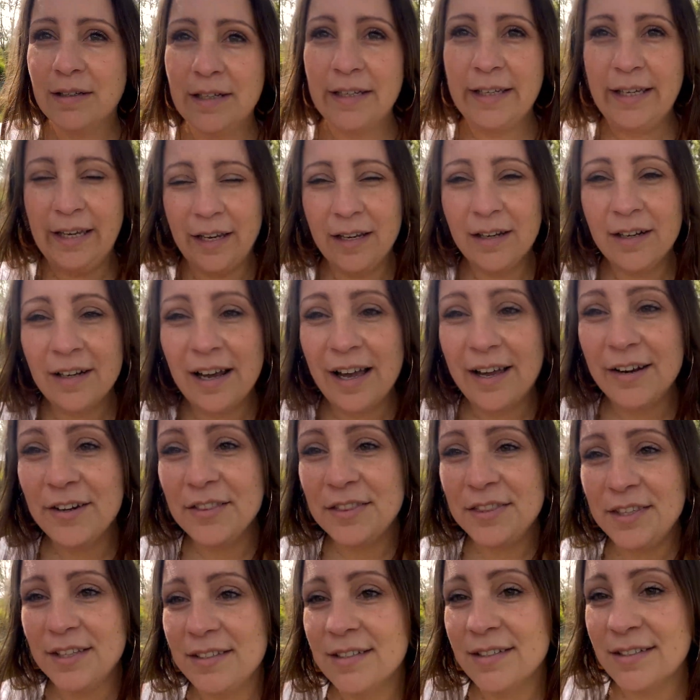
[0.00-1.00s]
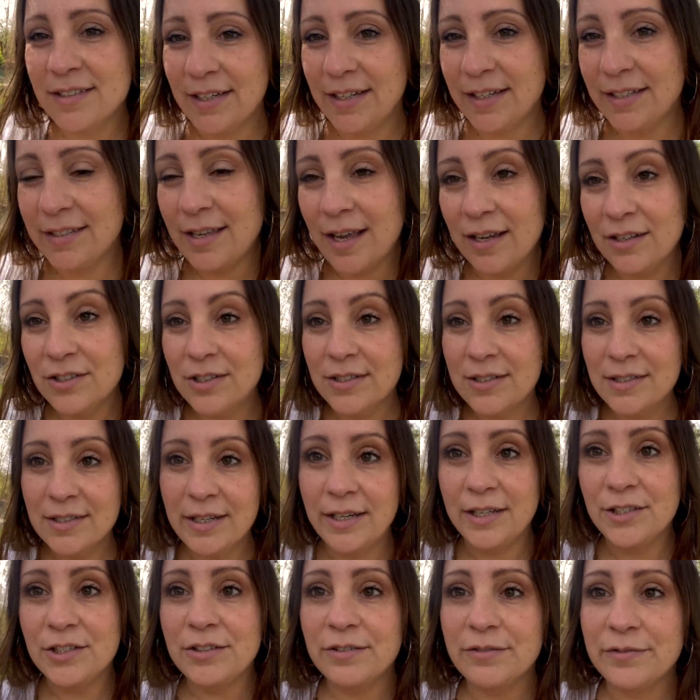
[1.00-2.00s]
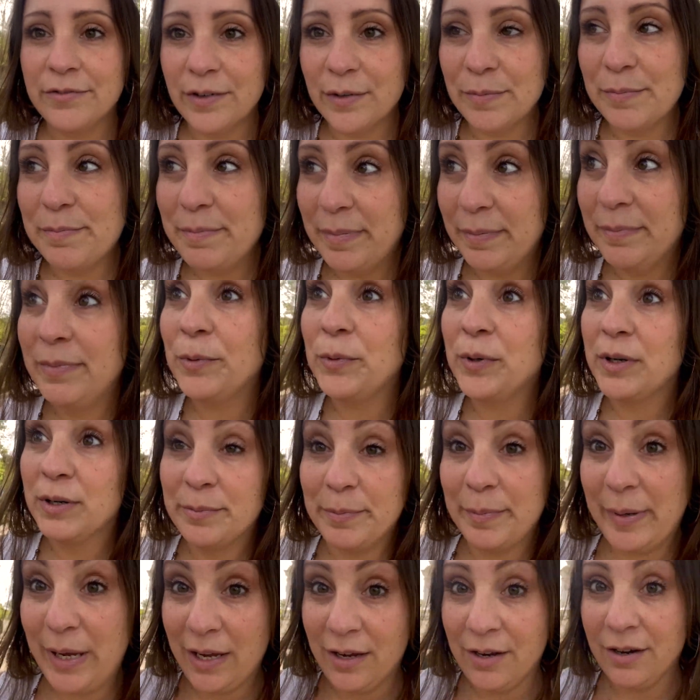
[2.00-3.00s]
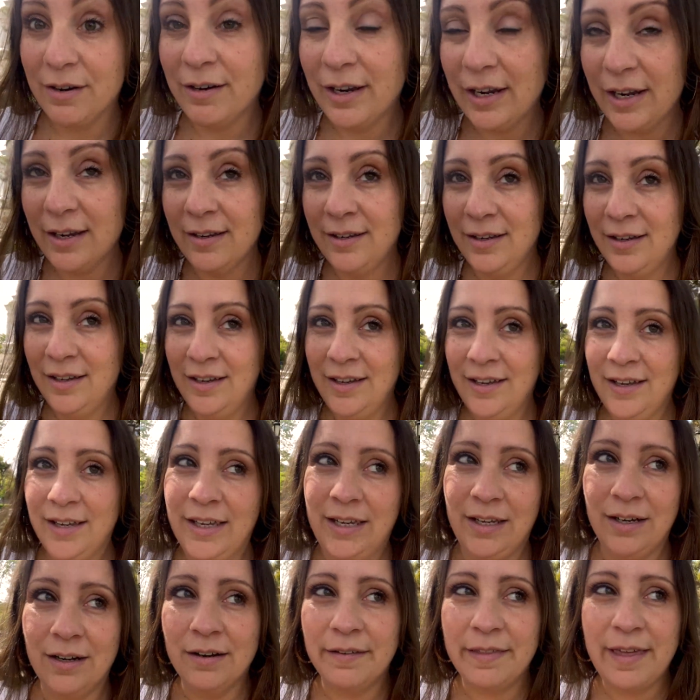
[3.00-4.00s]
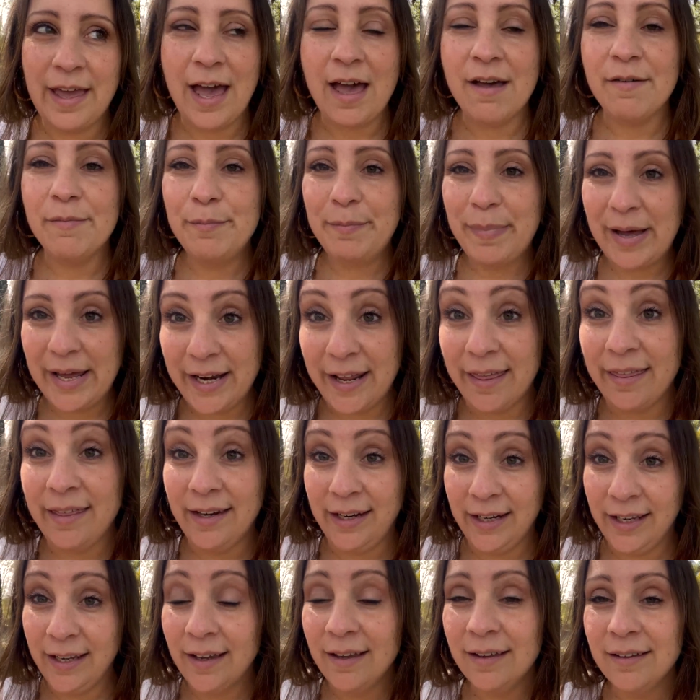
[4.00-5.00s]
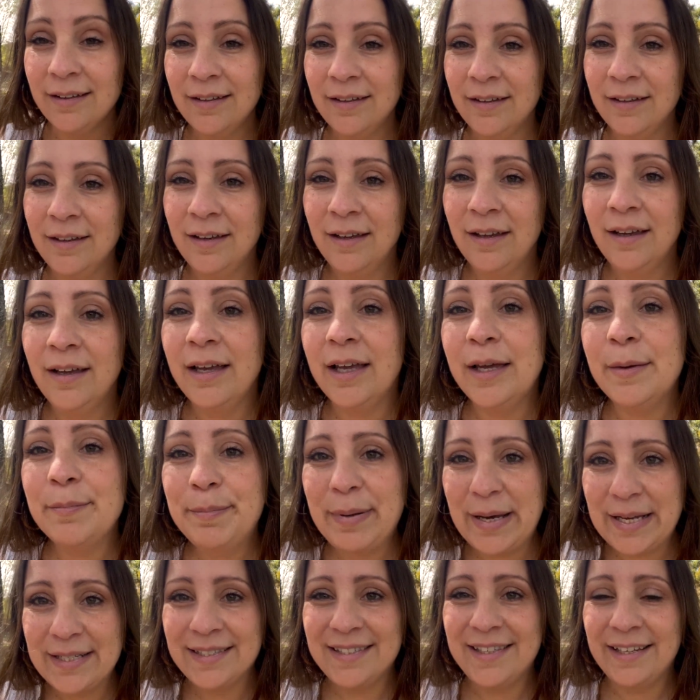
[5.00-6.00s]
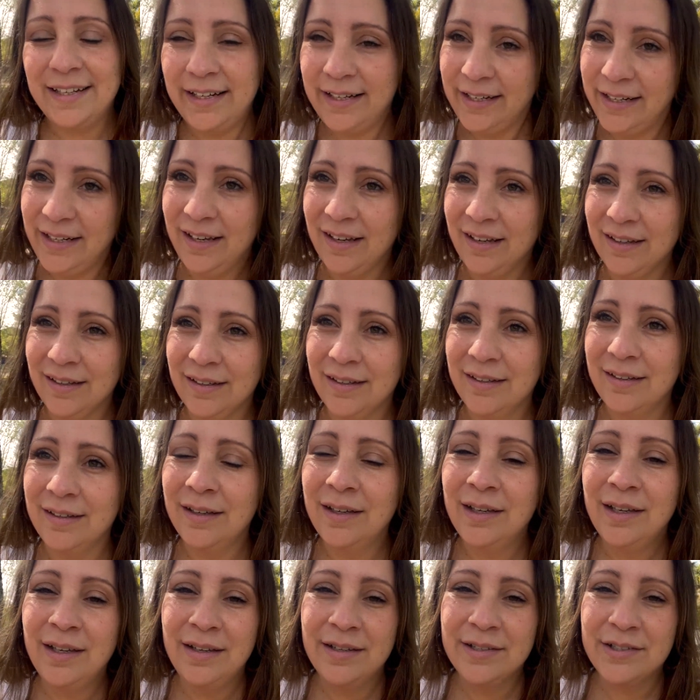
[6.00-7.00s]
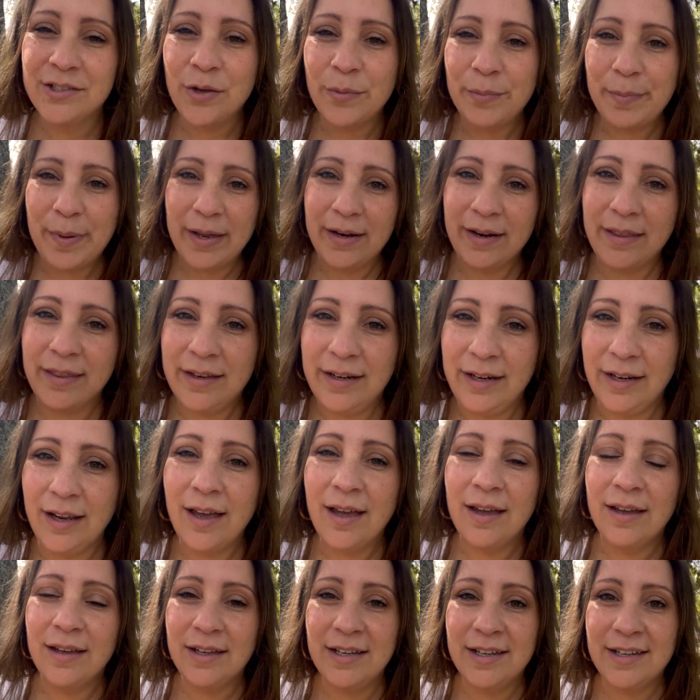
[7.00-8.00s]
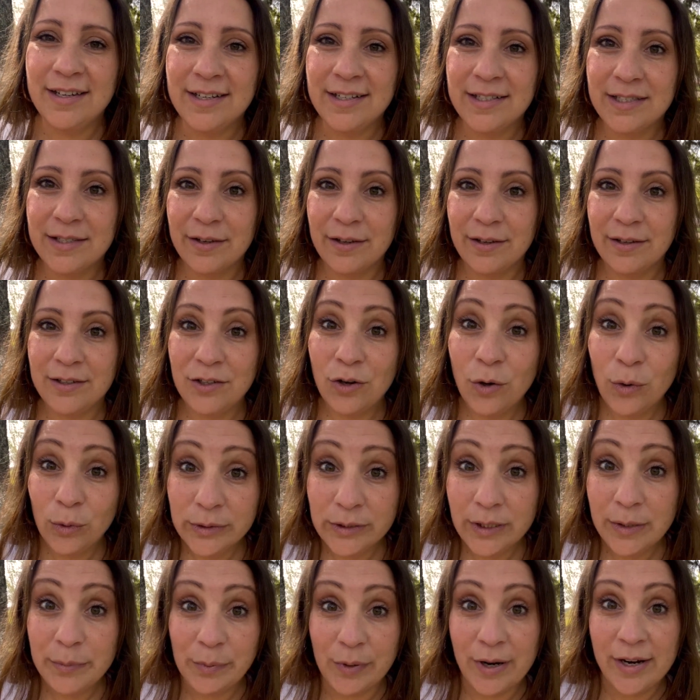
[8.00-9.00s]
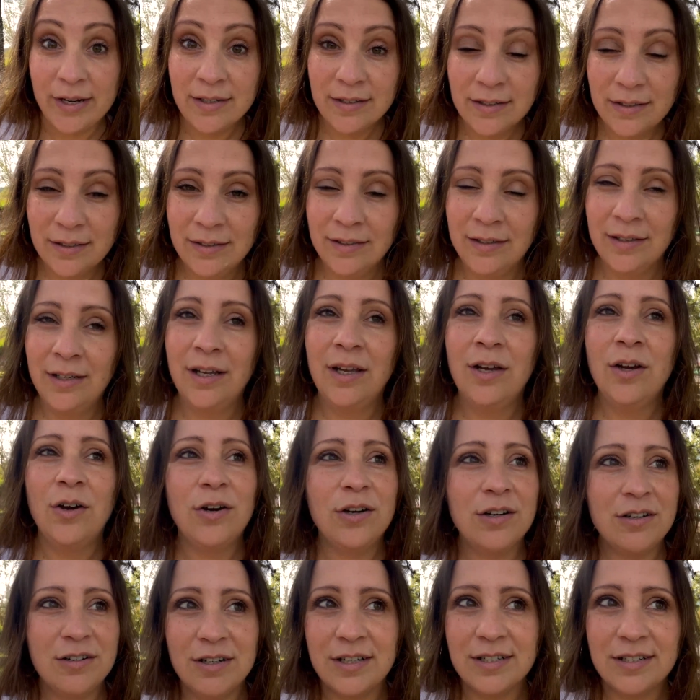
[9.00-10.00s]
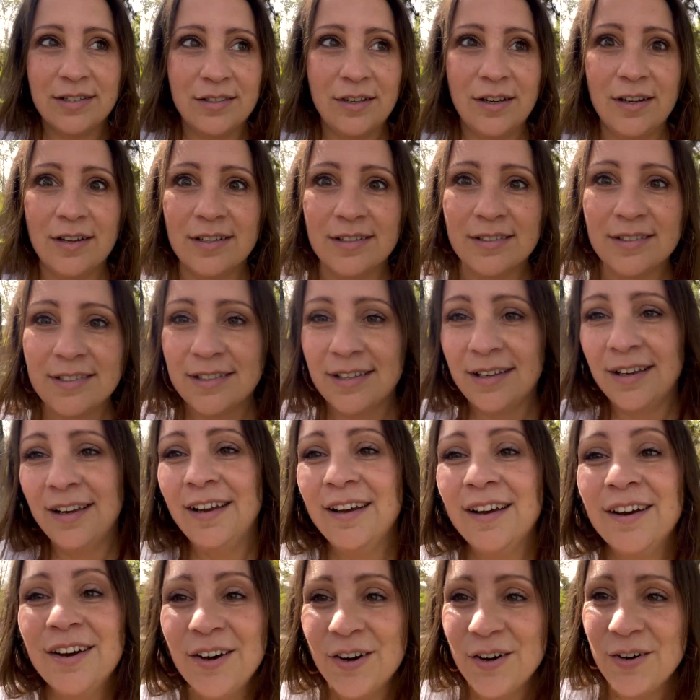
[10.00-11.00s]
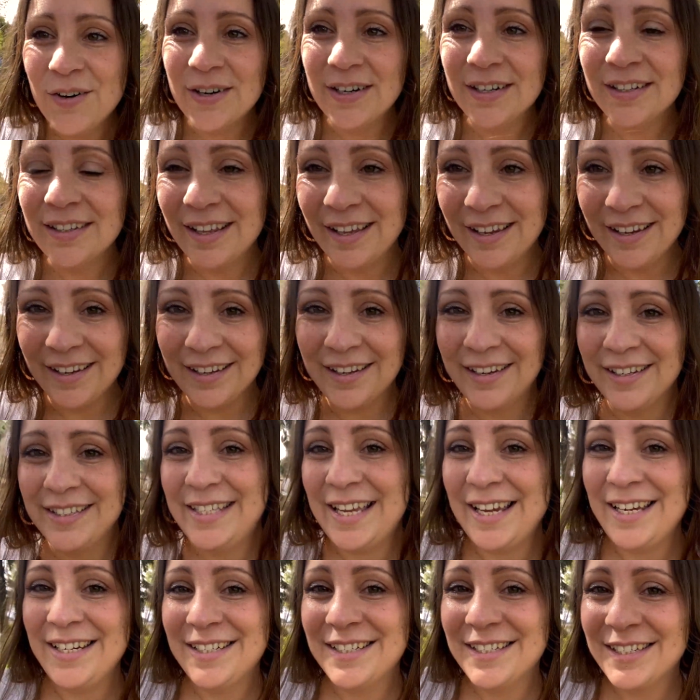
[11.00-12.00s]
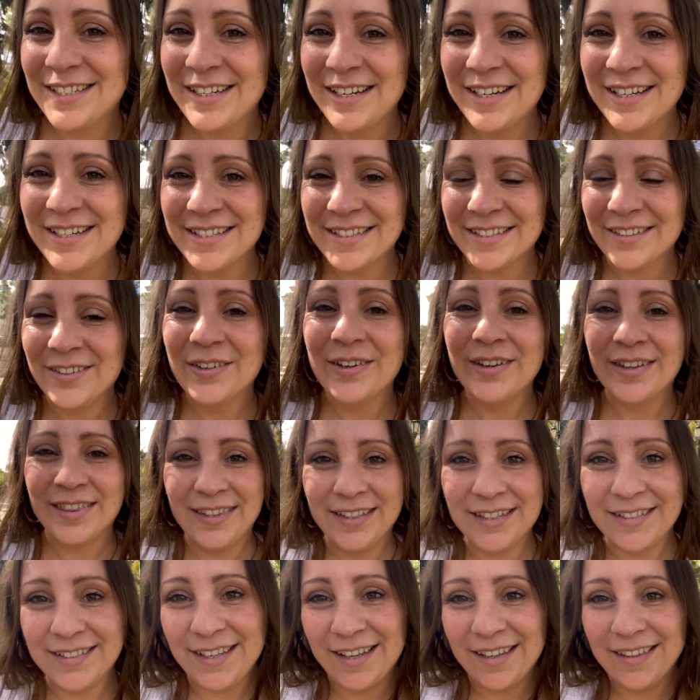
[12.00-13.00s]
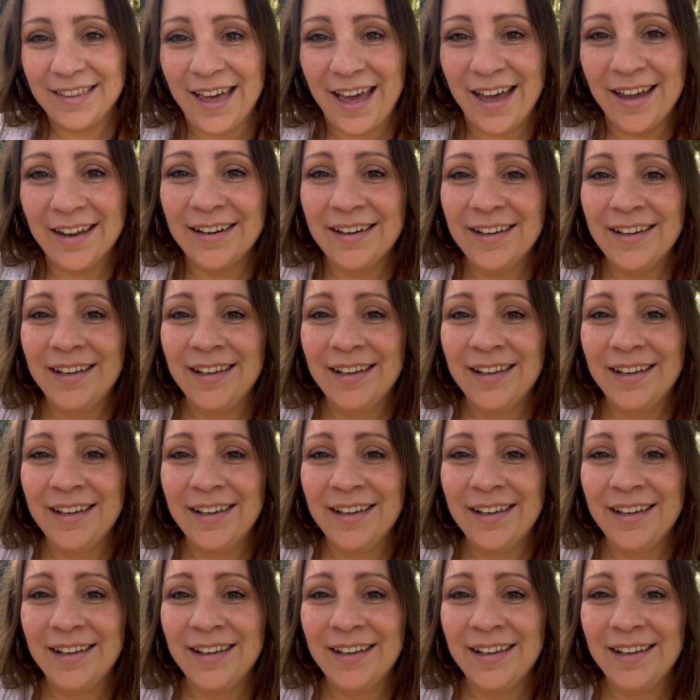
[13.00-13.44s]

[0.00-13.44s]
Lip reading: here, I don't think there's an exact translation for the word bakery. Here they have panaderia and pasteleria. So panaderia is only bread or croissants or like danishes or things like that,